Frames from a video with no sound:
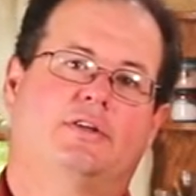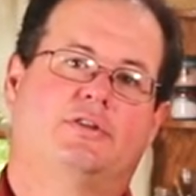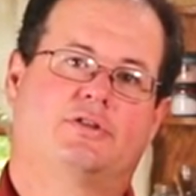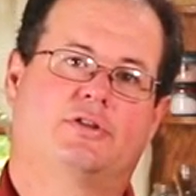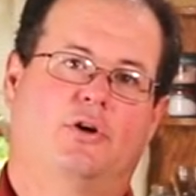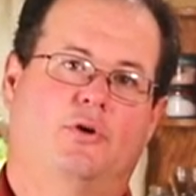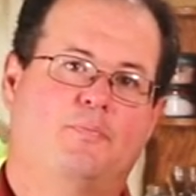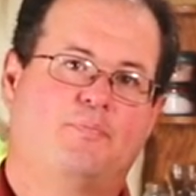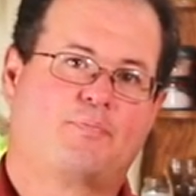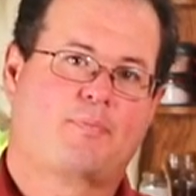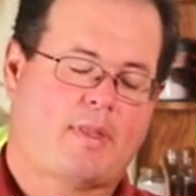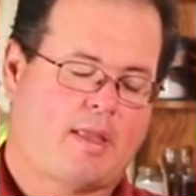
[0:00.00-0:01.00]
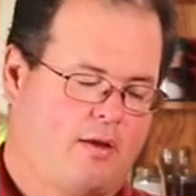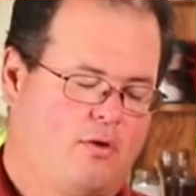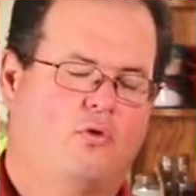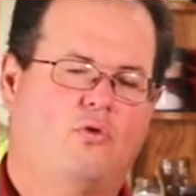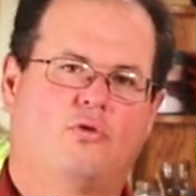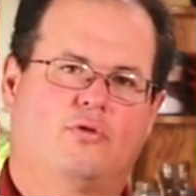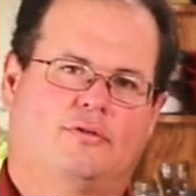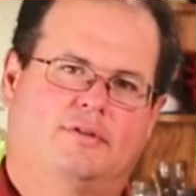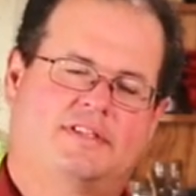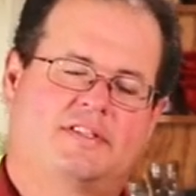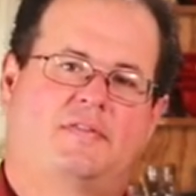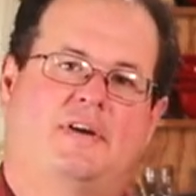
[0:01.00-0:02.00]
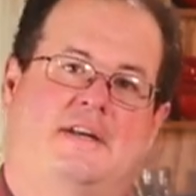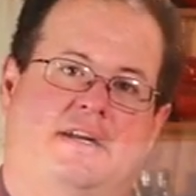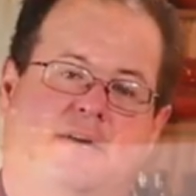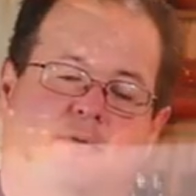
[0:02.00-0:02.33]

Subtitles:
So let's find out